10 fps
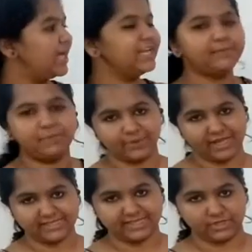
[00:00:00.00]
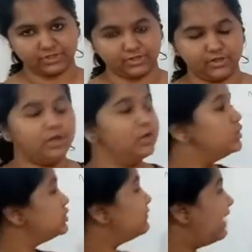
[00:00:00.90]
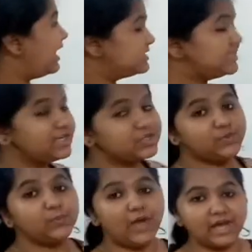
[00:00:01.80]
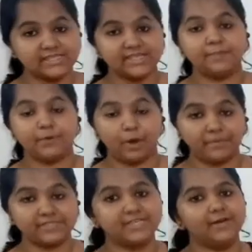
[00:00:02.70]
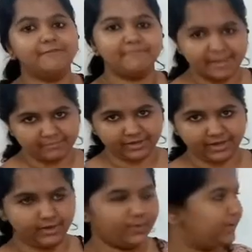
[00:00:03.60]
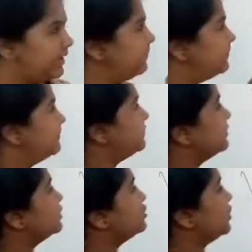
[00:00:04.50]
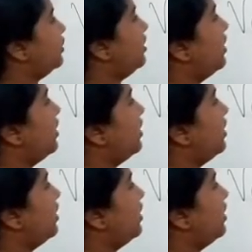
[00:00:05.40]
and immunization. So vaccination works in the property of memory. Okay. So